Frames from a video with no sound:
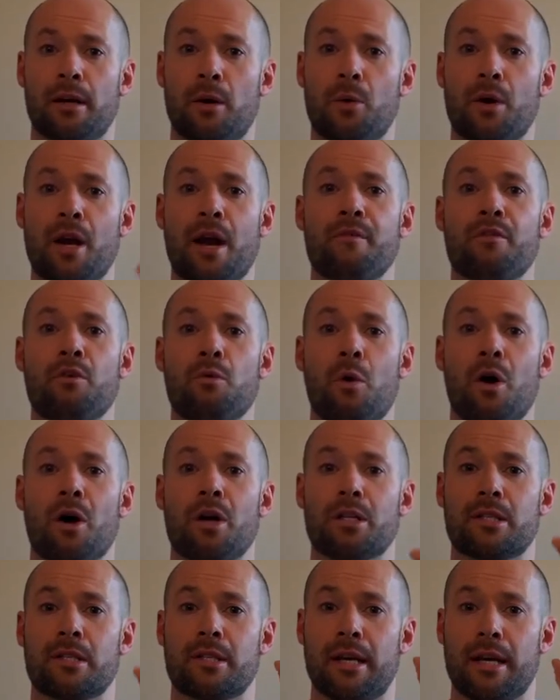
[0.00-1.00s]
whatever it
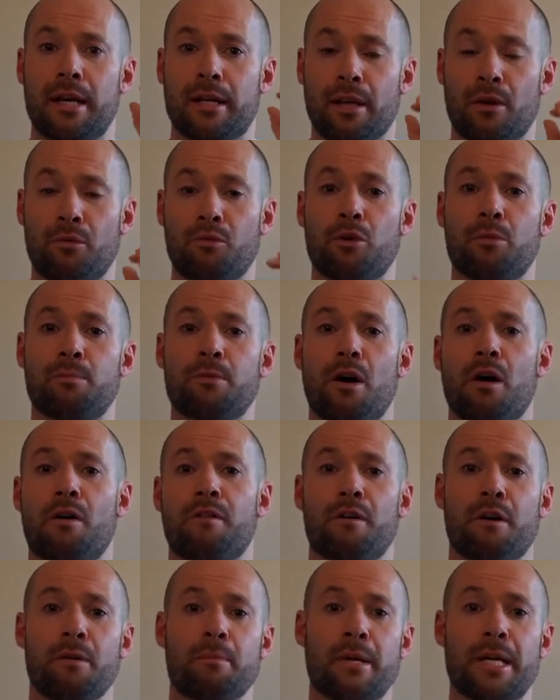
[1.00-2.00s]
was, that rubbed
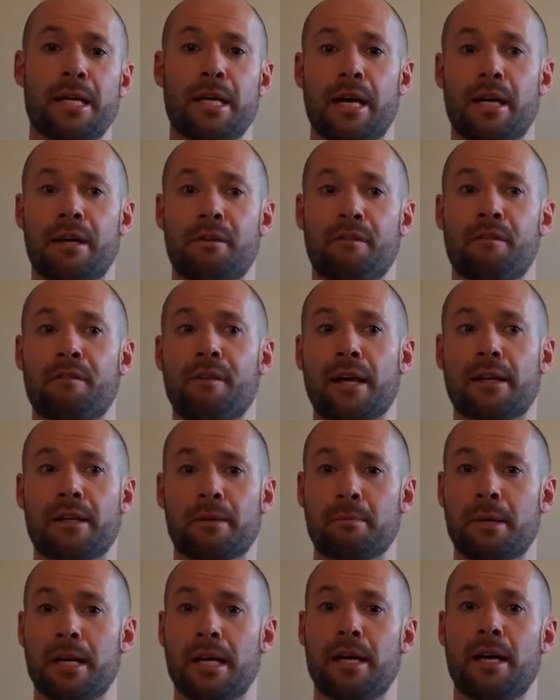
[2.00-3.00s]
off on me and
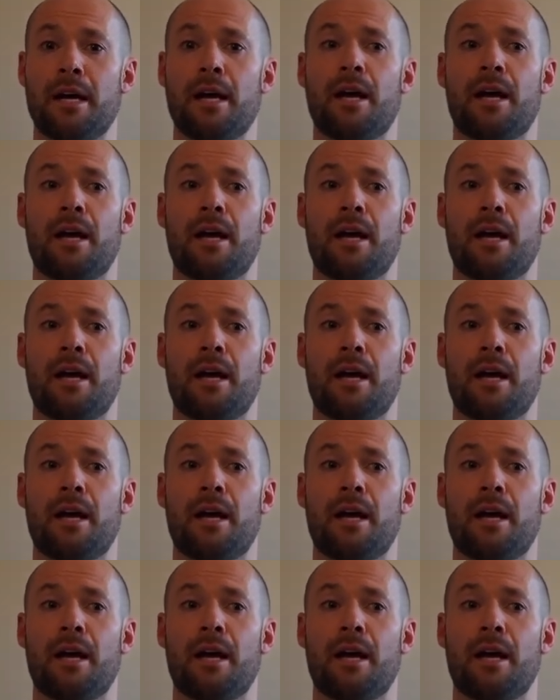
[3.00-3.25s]
infected me